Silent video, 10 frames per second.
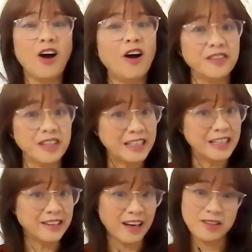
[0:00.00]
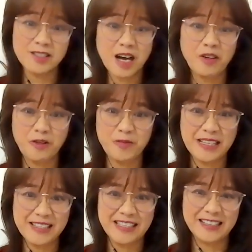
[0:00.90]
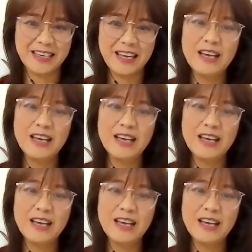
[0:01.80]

on the Lingnan style of painting.